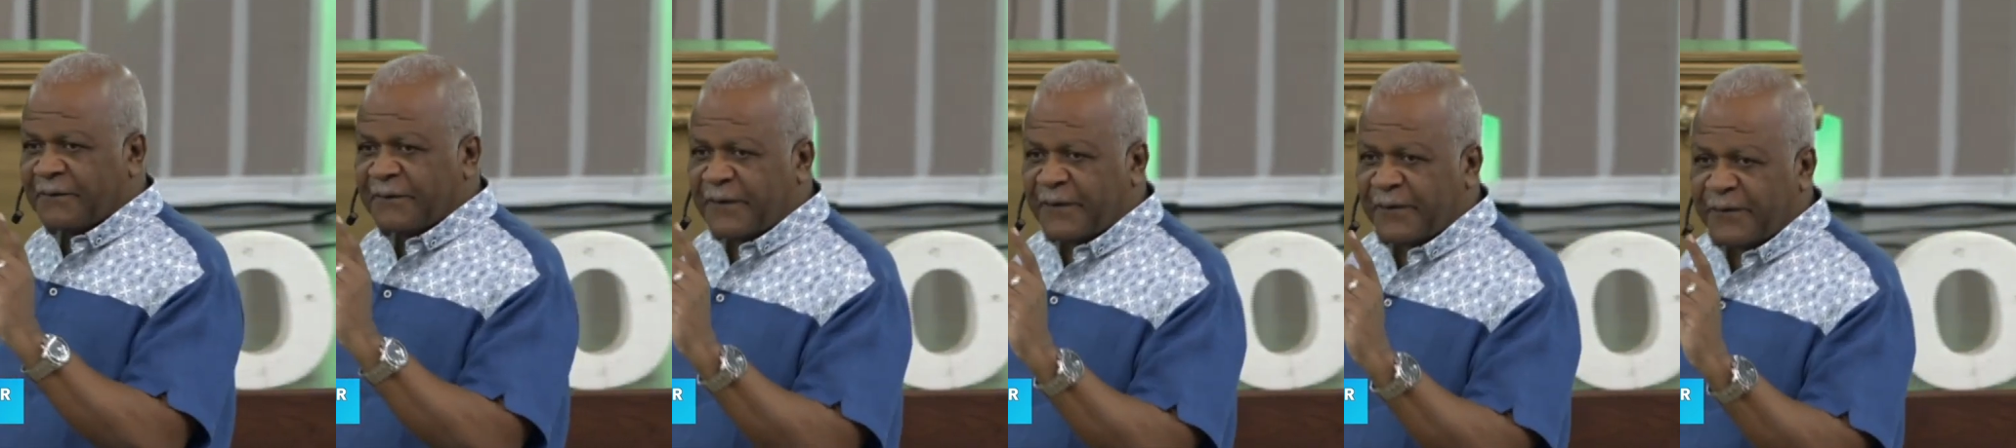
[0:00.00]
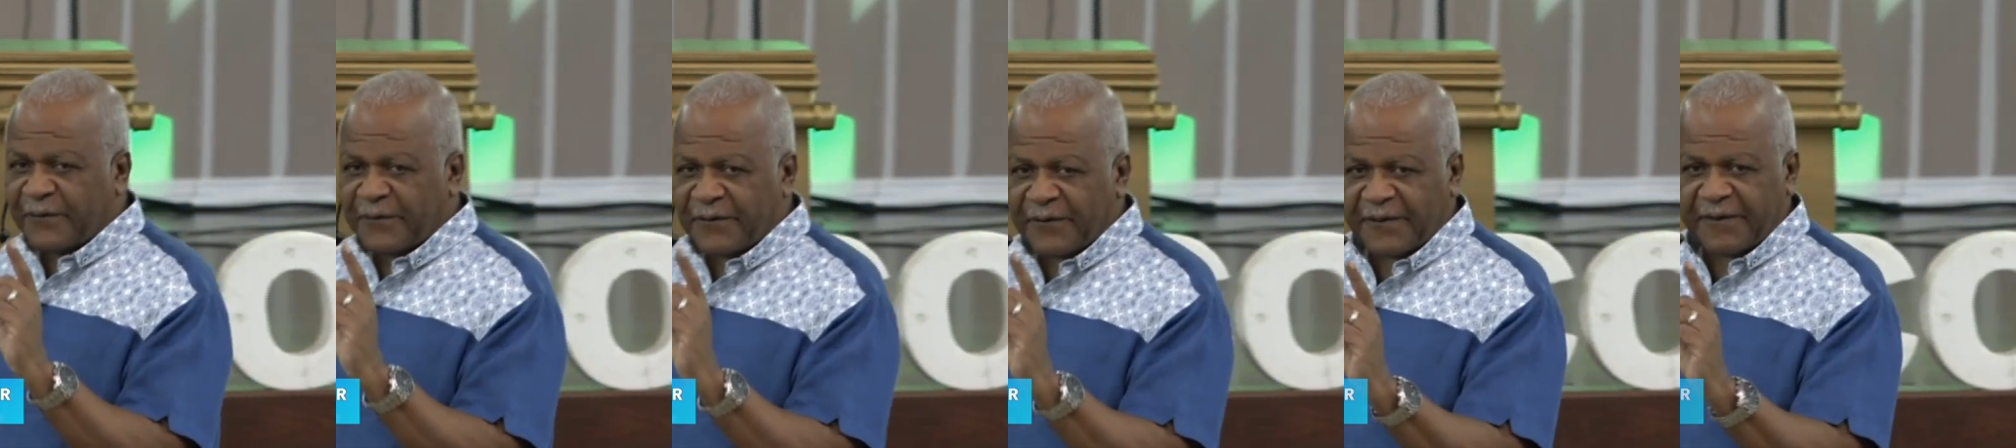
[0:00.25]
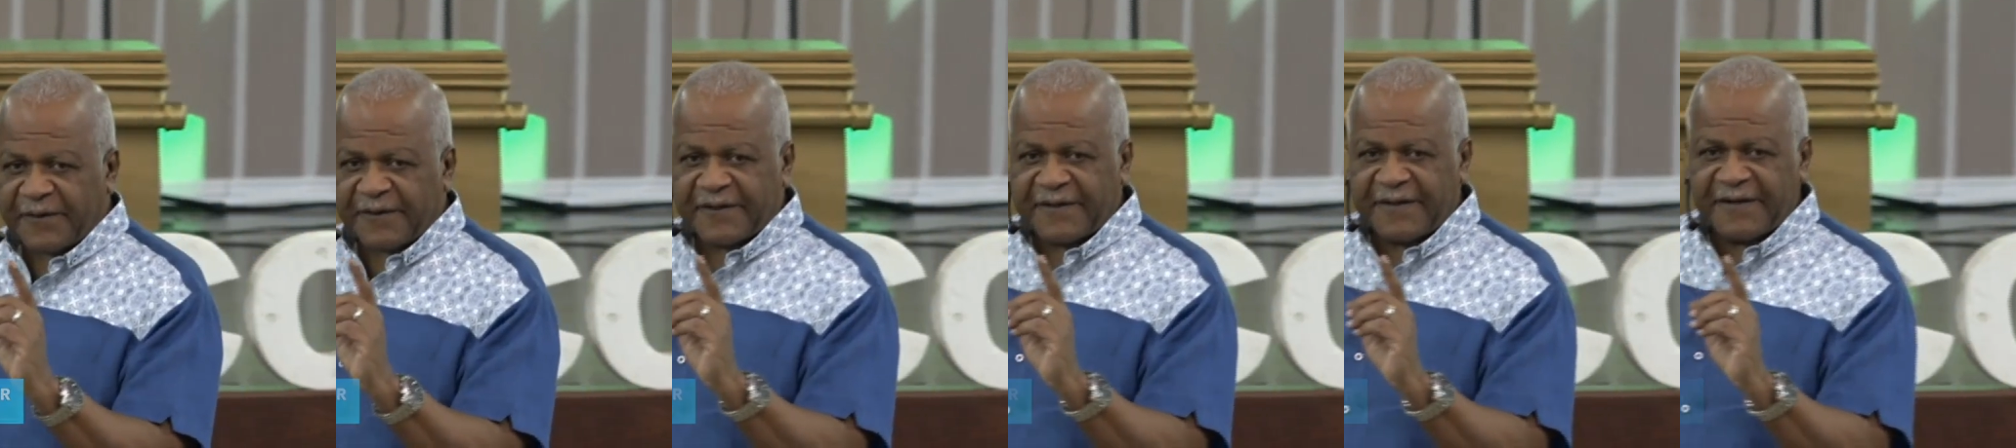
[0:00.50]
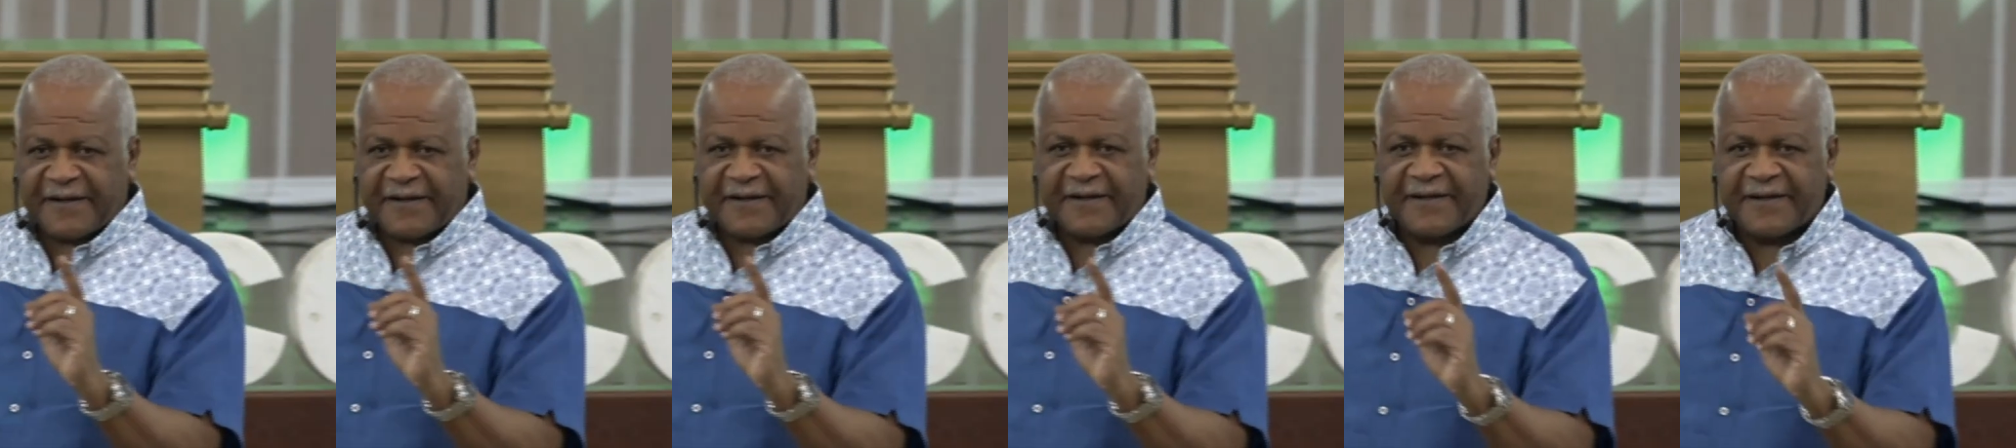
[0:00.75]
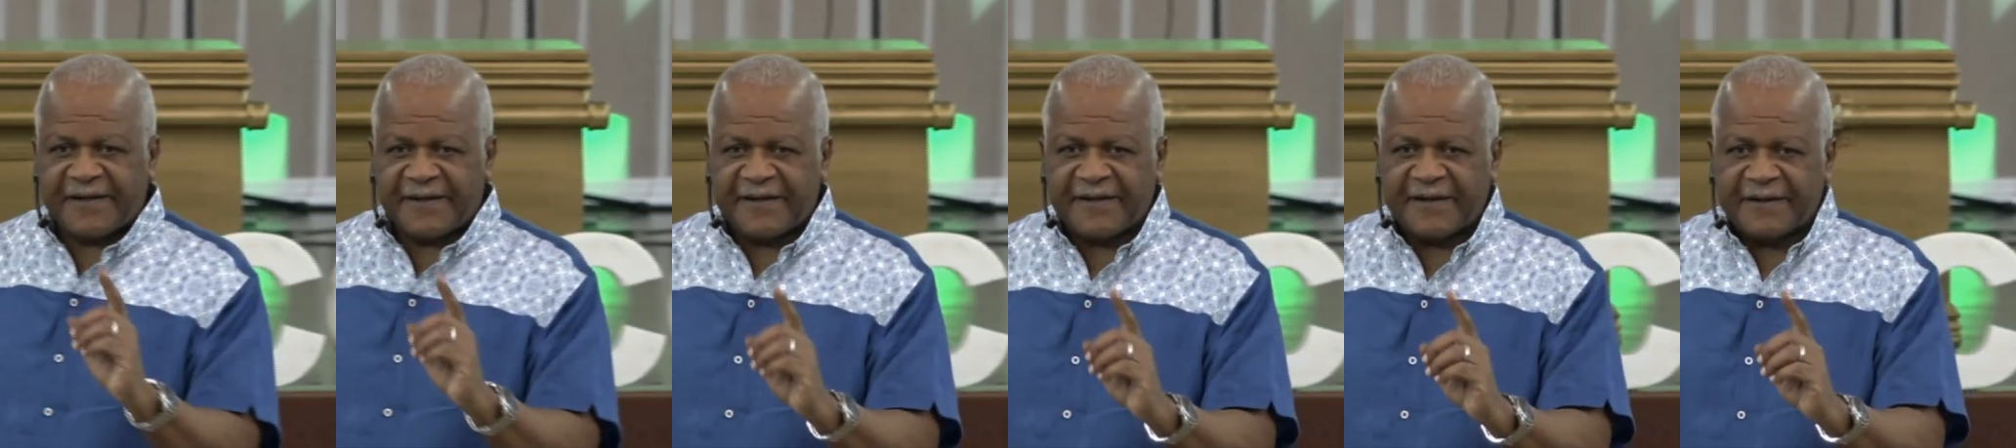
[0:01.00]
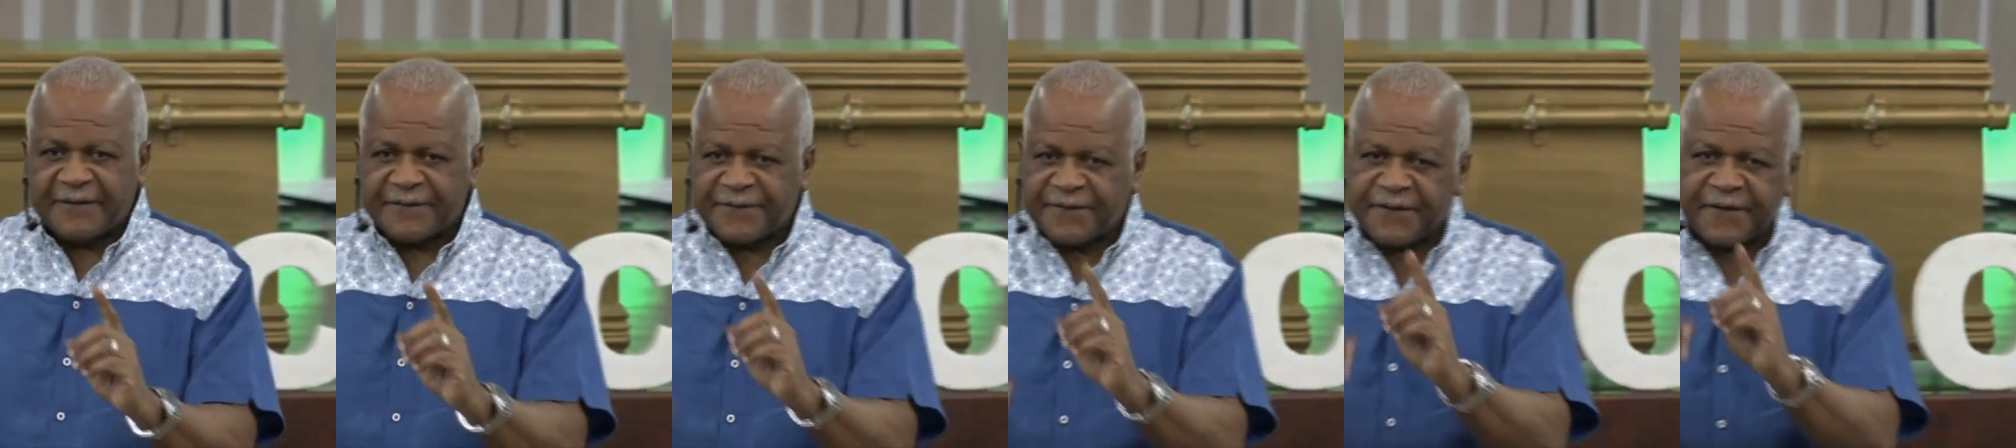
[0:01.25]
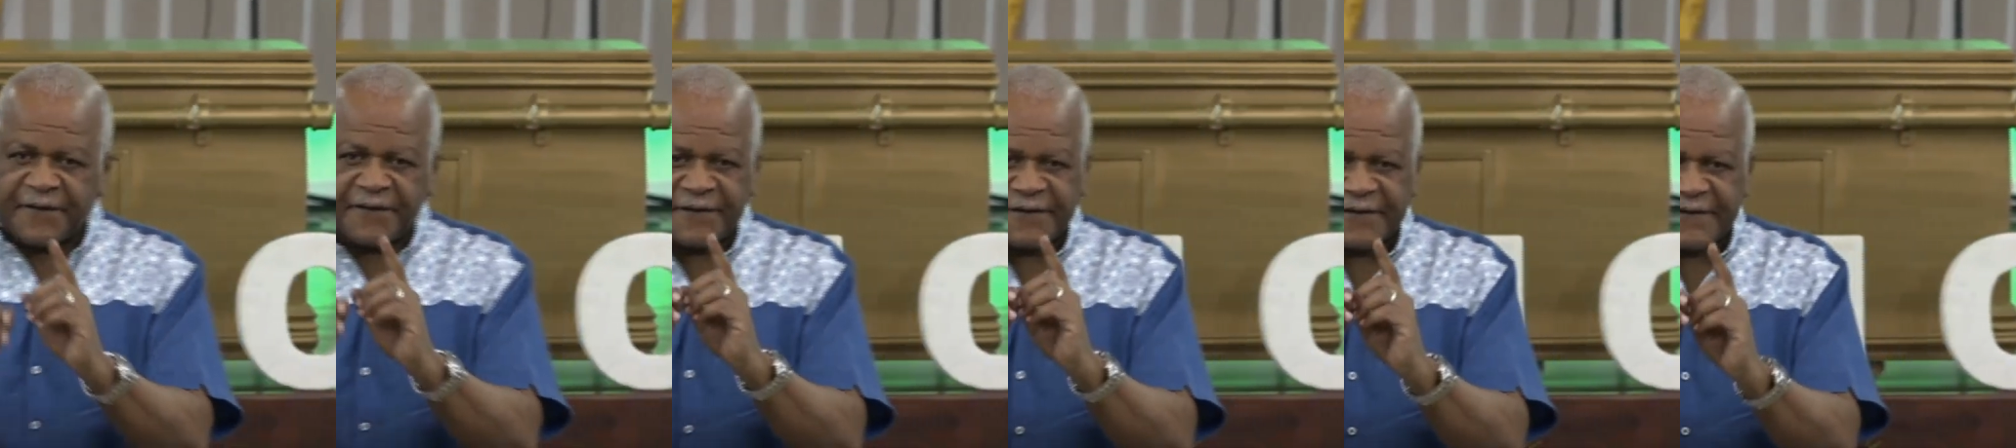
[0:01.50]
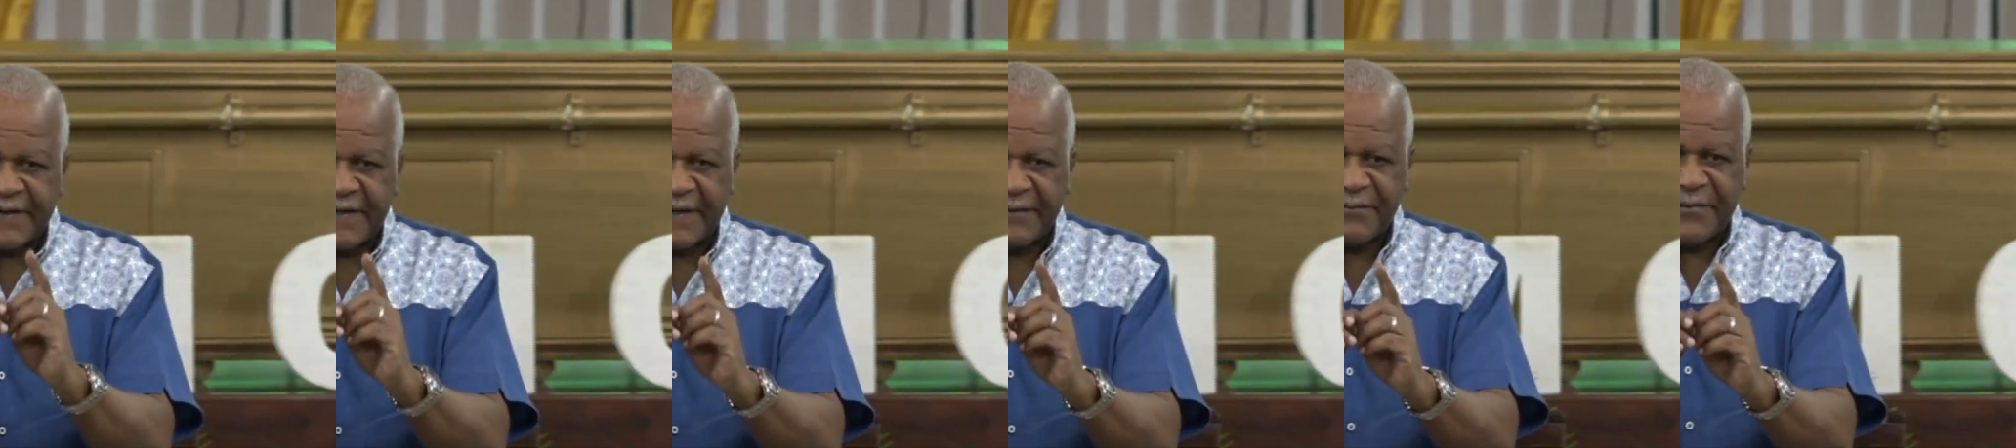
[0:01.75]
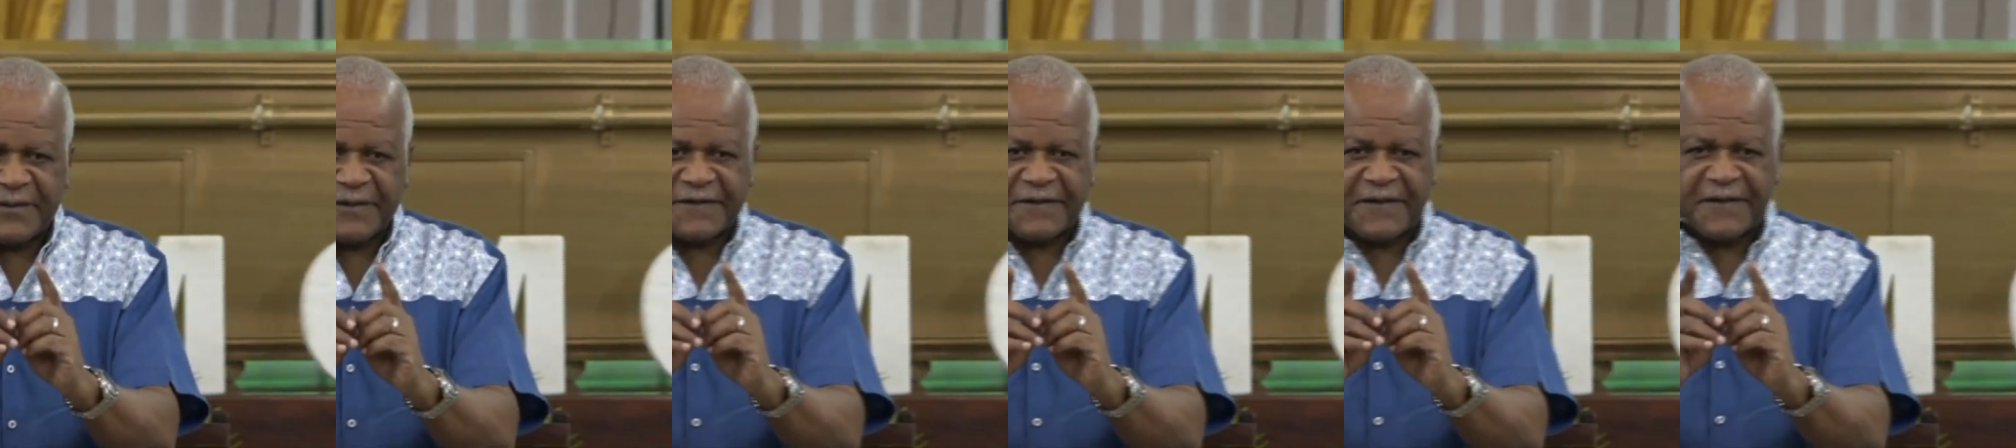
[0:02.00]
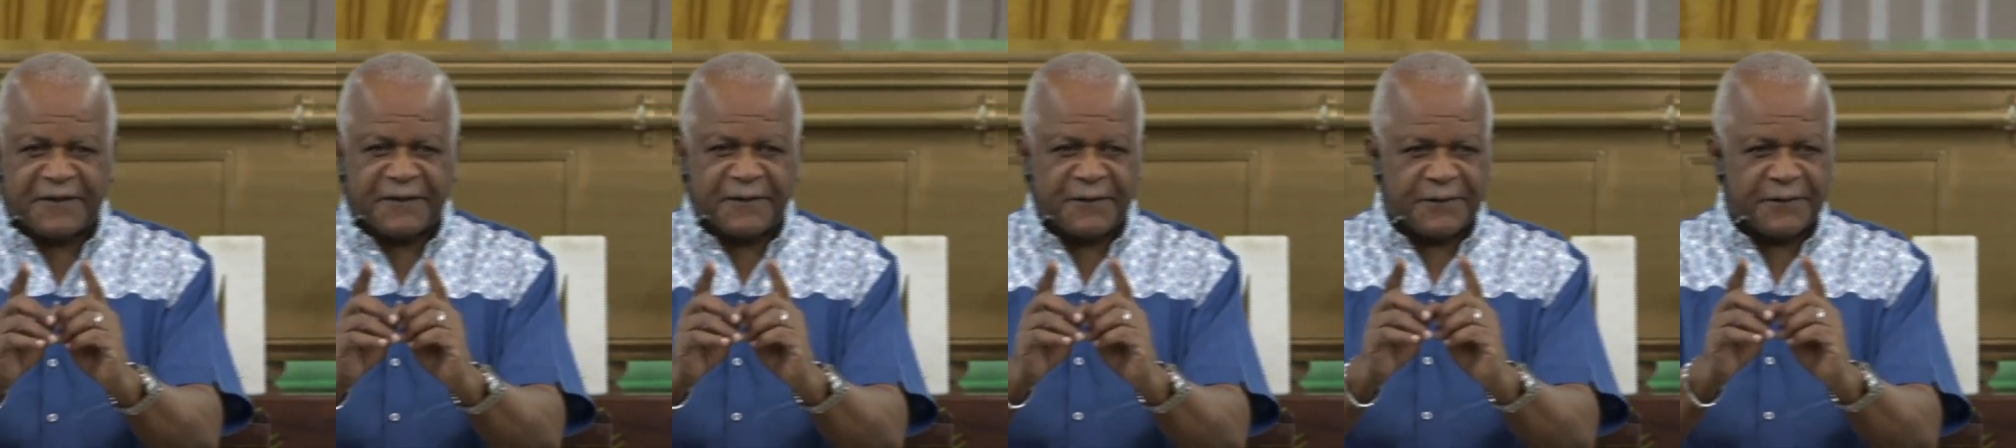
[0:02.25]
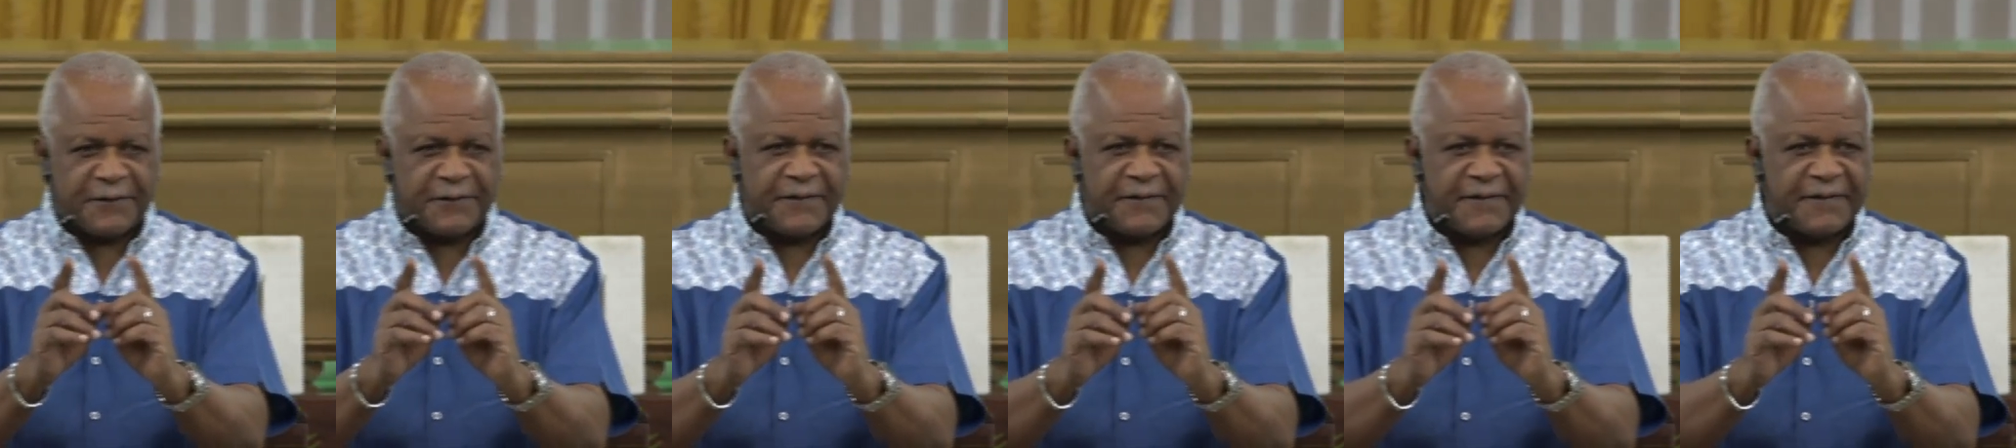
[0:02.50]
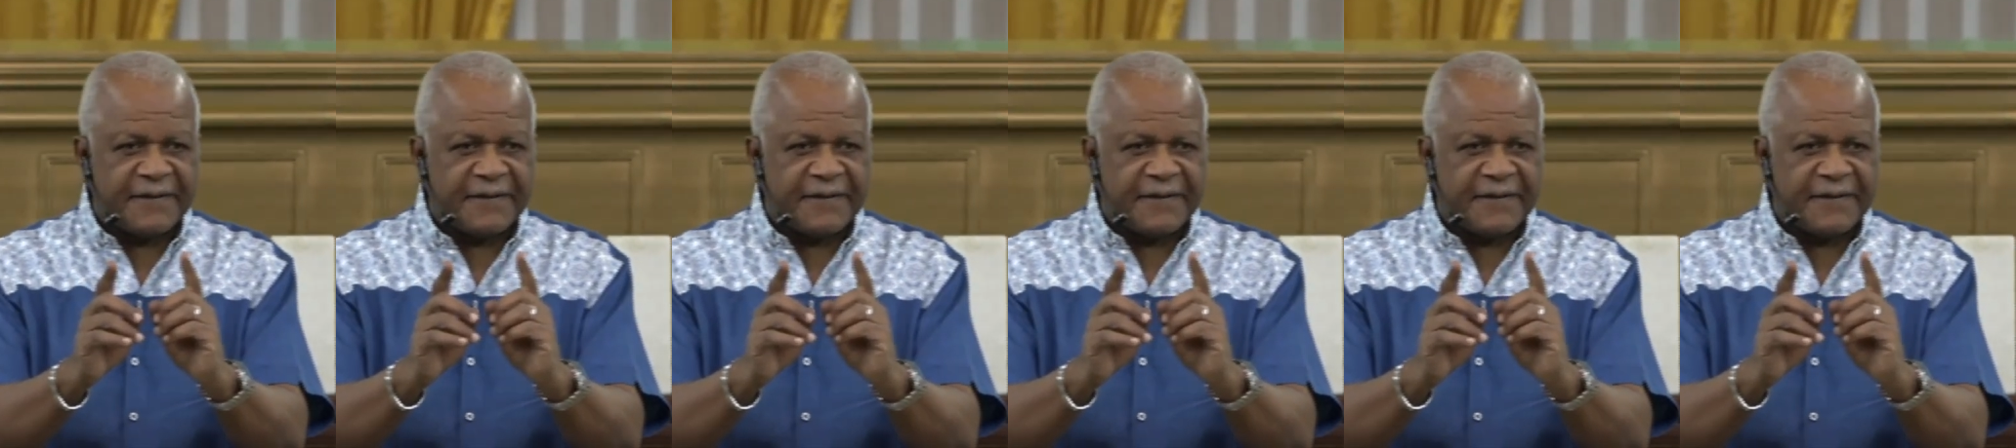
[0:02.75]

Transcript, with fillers: the Lord. First, let me say to you